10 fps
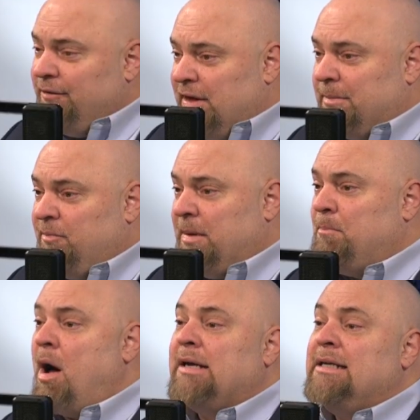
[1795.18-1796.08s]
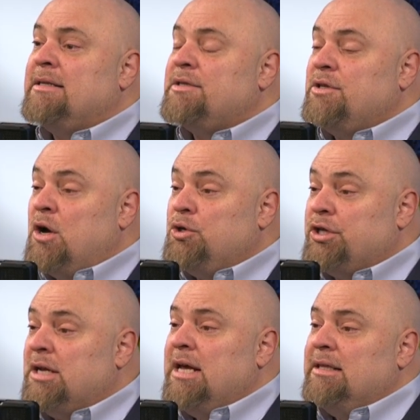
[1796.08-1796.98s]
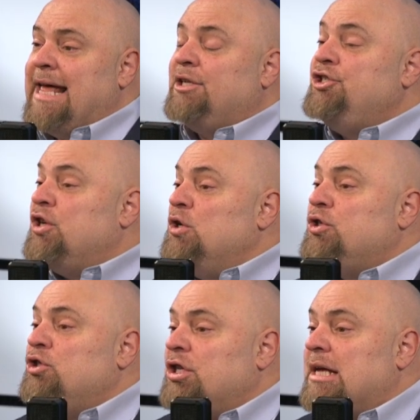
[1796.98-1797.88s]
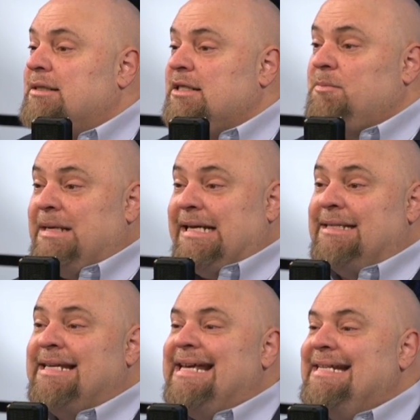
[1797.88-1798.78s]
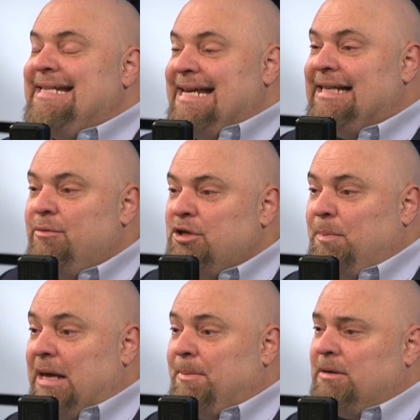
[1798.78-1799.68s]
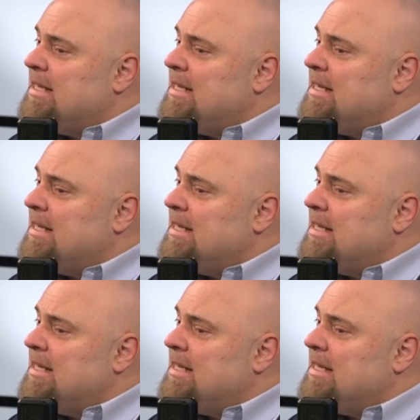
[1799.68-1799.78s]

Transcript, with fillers: of them have been bought into this notion that social justice means dealing with people